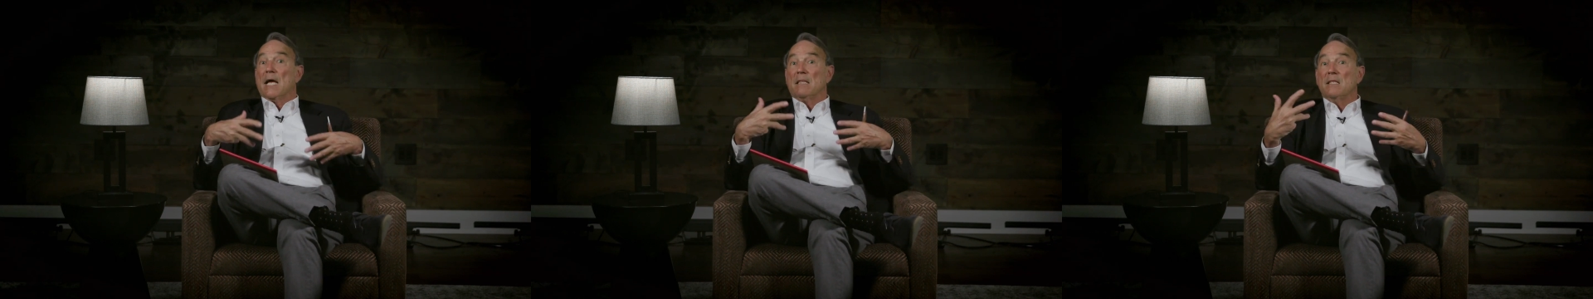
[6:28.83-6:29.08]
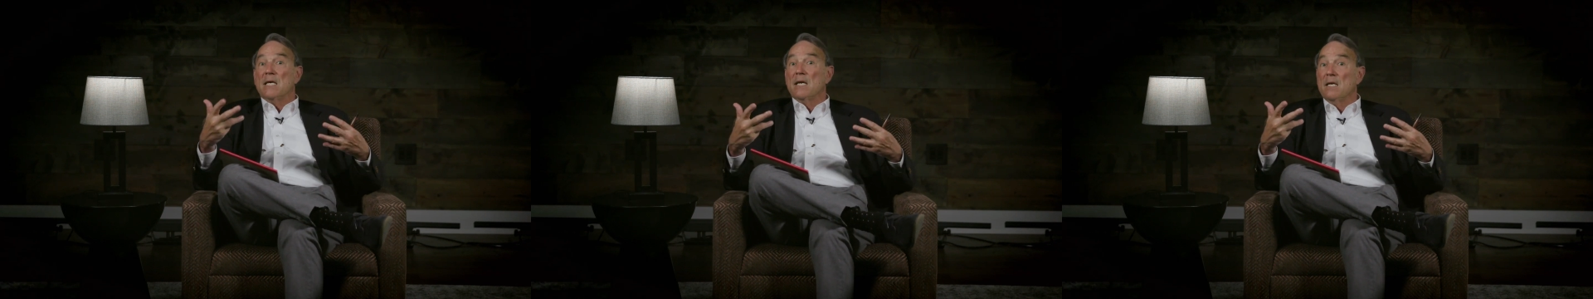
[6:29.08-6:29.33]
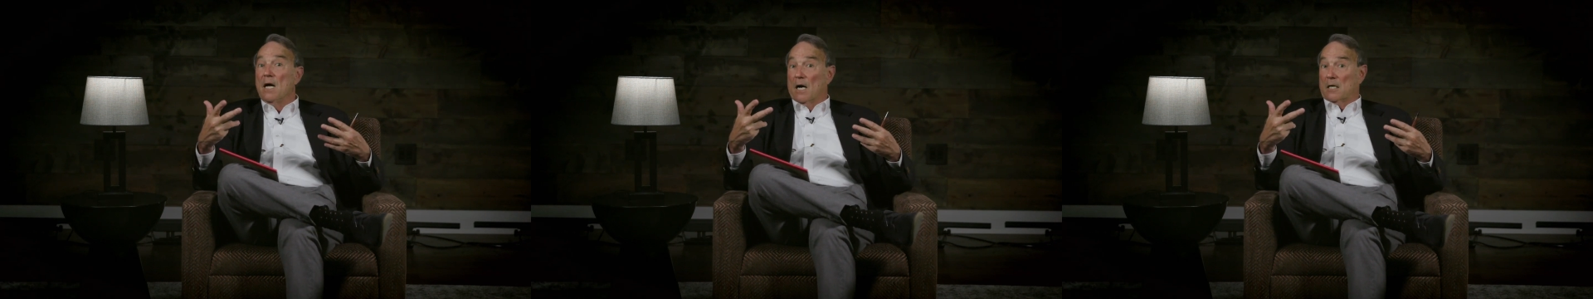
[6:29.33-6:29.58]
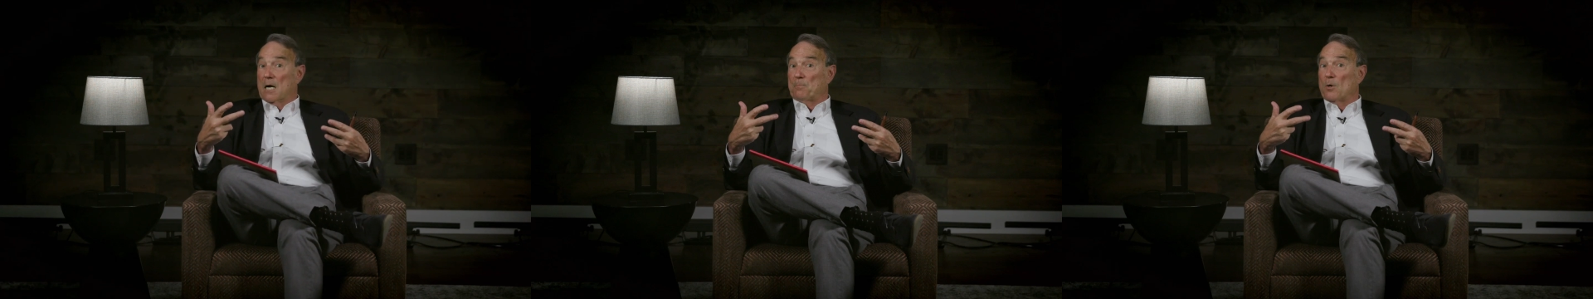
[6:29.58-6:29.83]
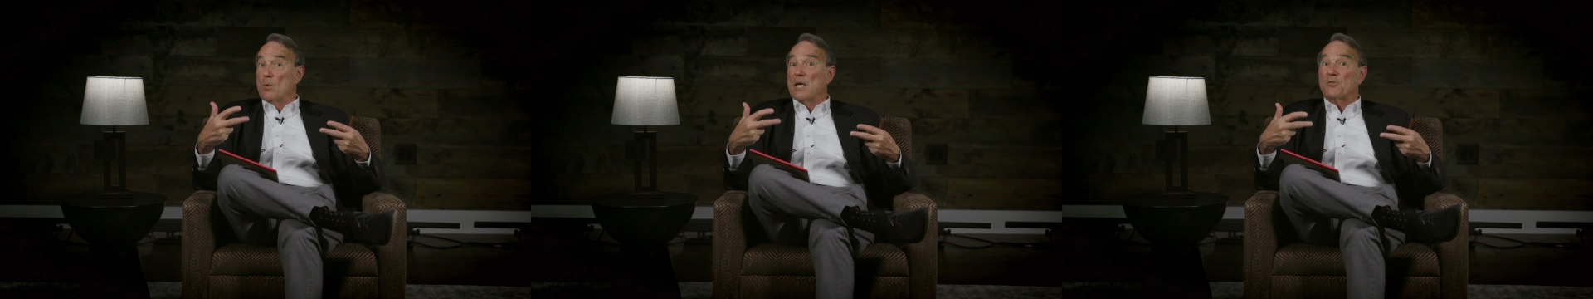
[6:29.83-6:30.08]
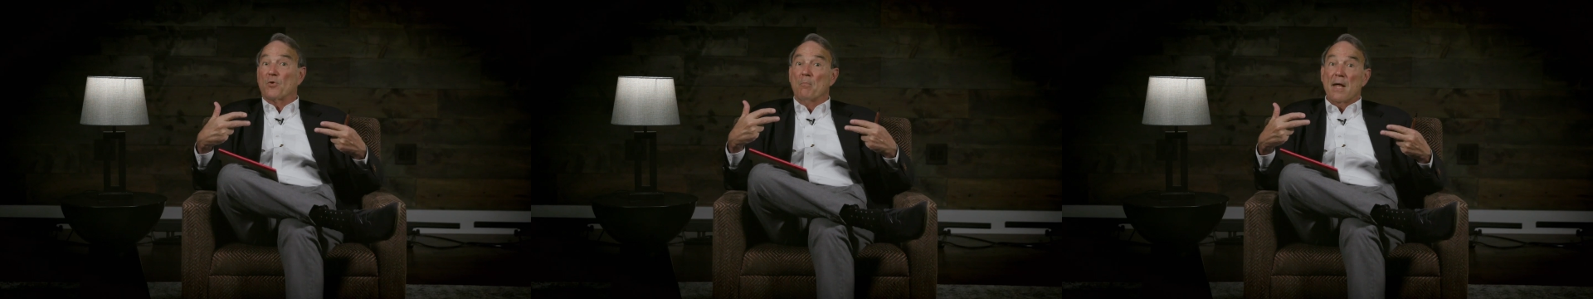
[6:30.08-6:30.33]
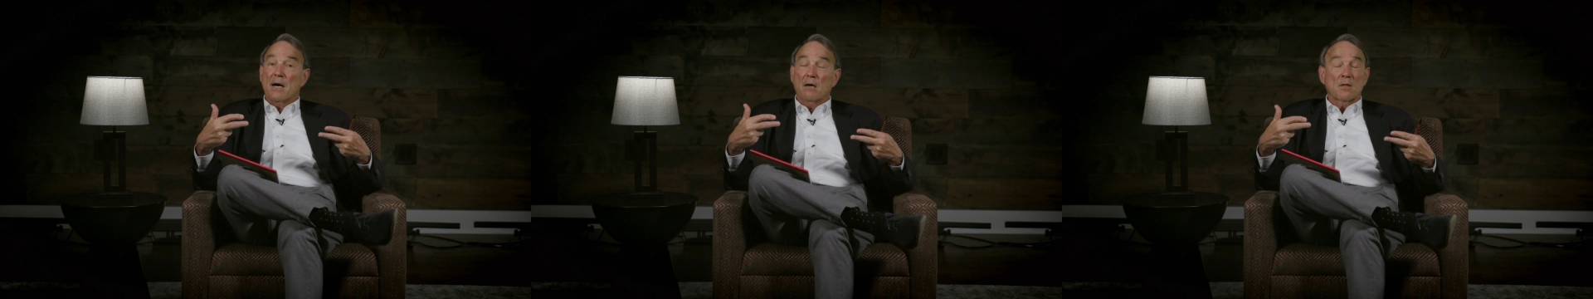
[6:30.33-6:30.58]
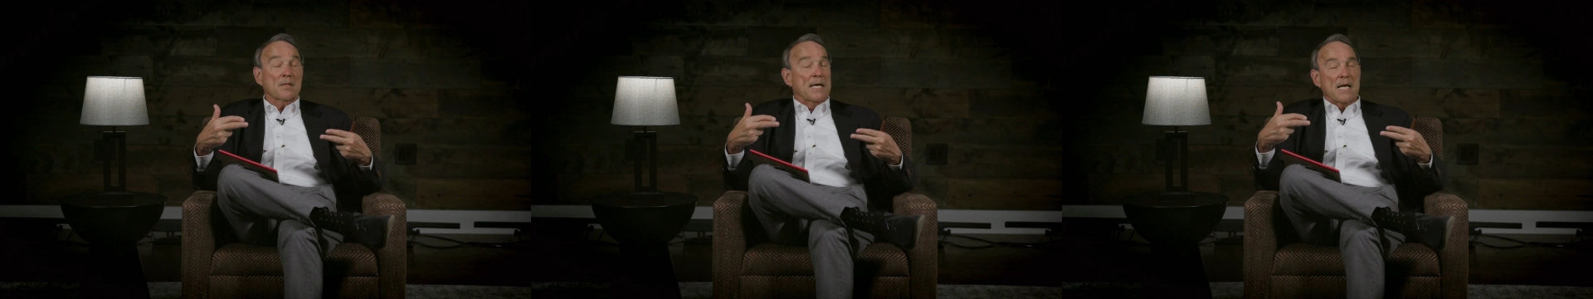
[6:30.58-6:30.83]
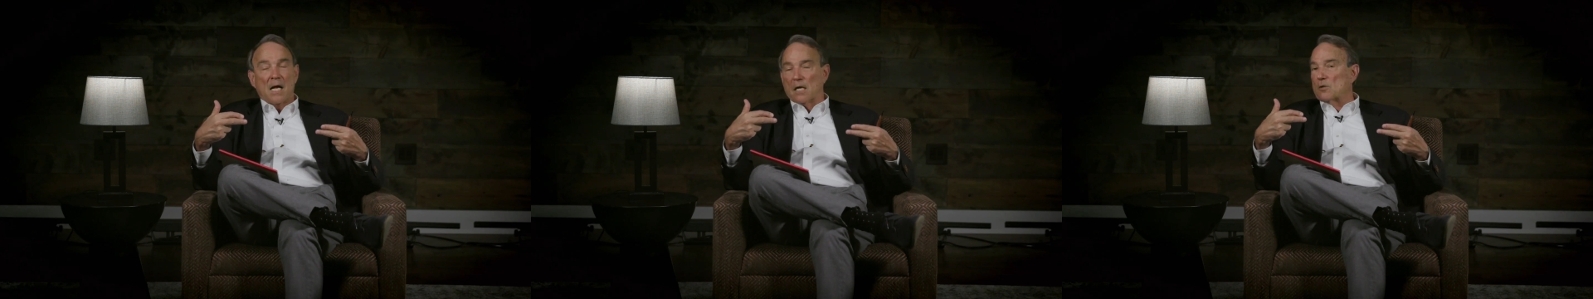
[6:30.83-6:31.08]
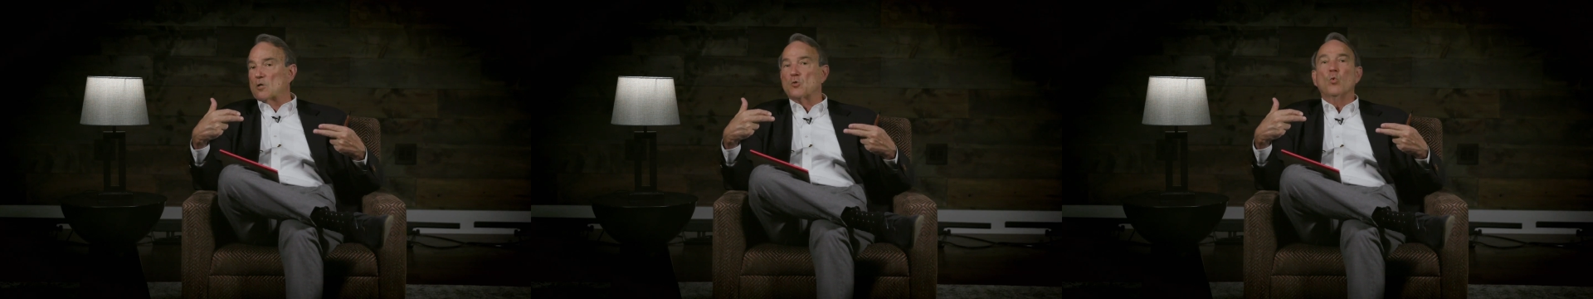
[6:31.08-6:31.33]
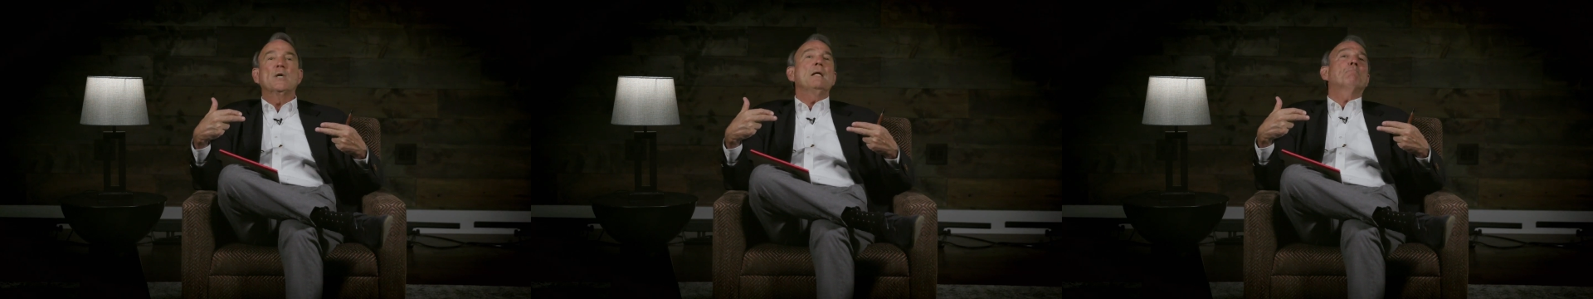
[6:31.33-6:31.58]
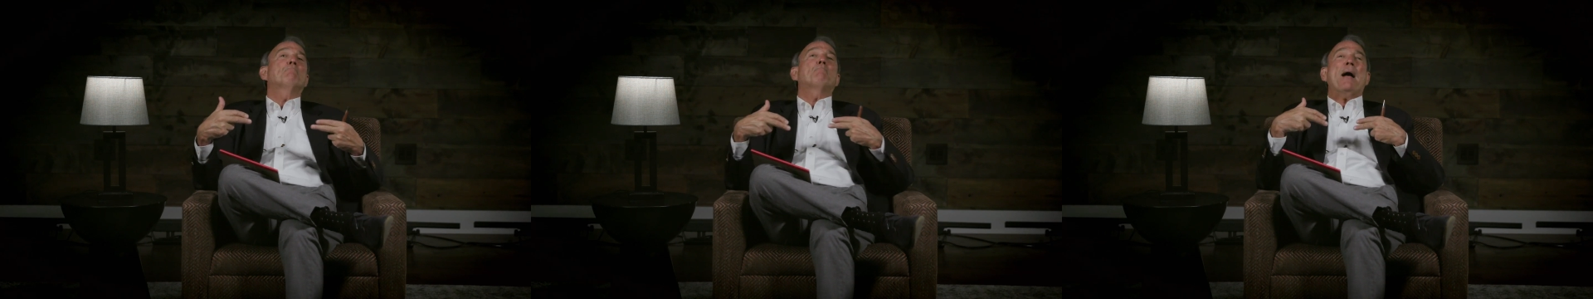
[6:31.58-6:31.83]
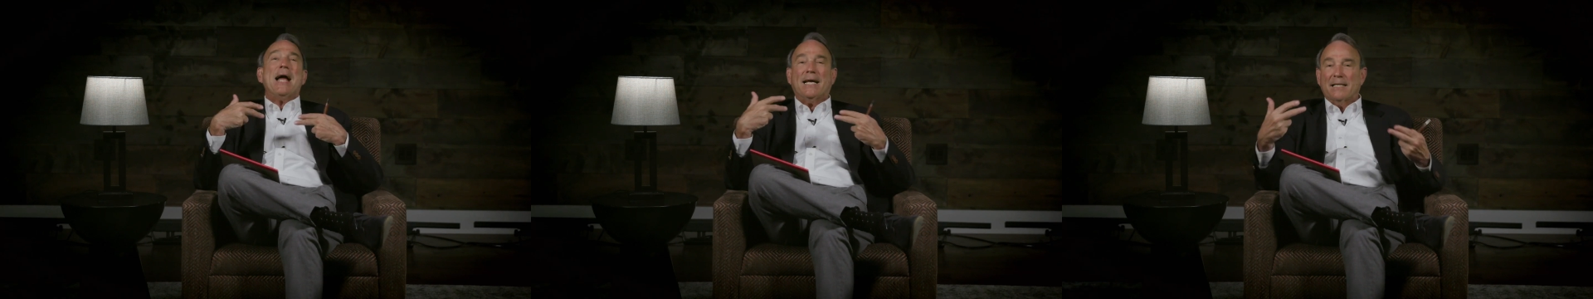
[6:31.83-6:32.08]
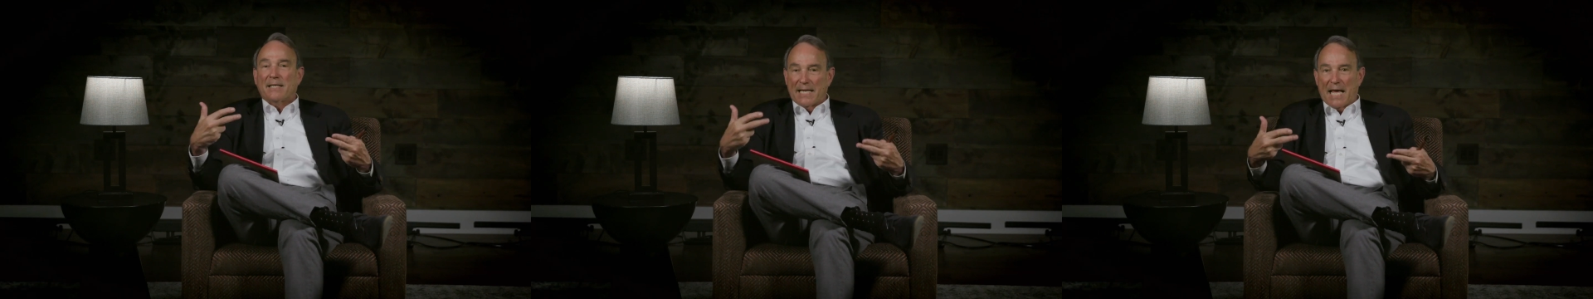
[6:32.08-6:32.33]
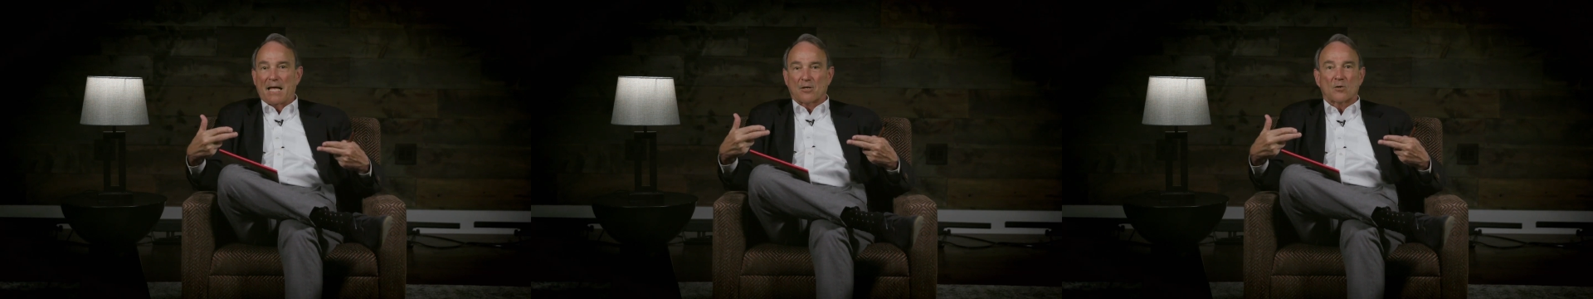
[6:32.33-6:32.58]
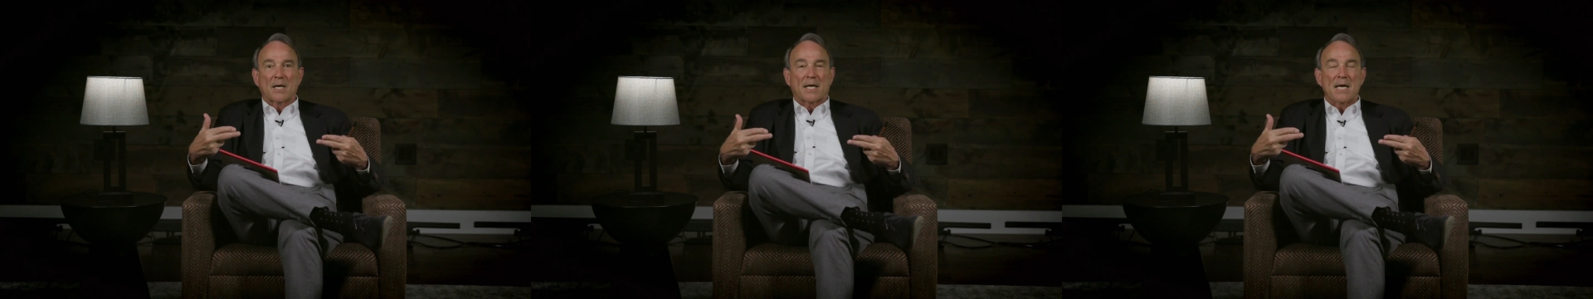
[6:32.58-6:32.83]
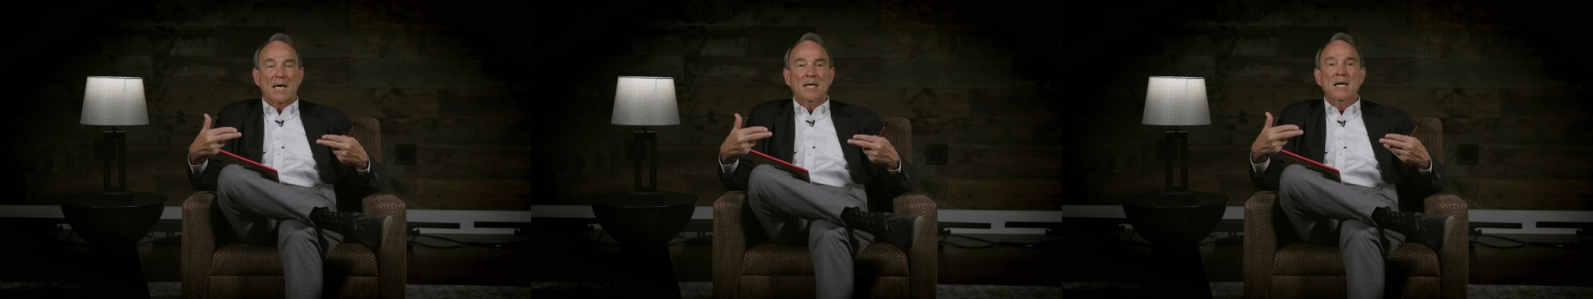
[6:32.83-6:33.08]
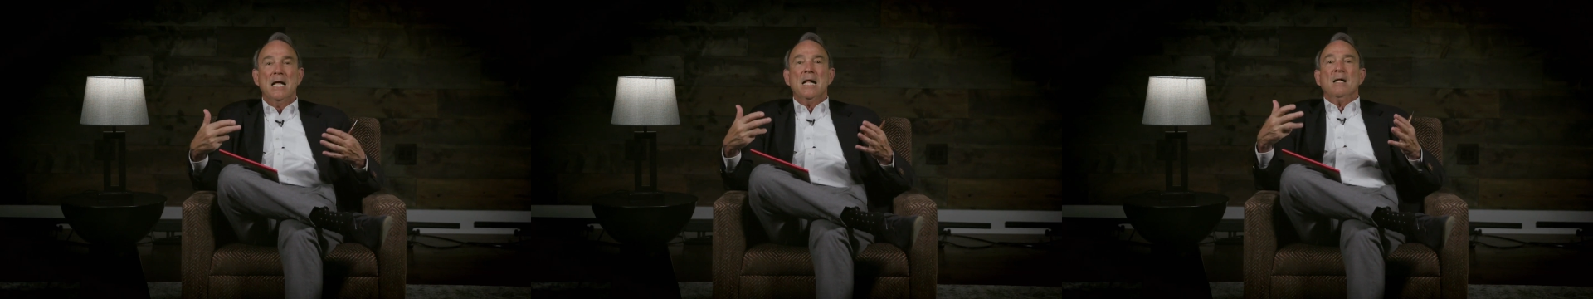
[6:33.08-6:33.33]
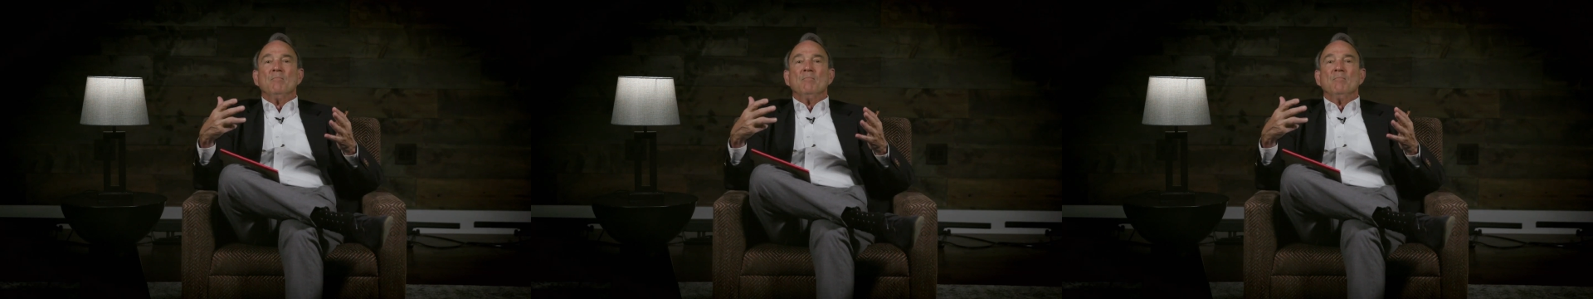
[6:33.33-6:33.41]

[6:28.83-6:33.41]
And then a couple of weeks from there, the elders will get back together again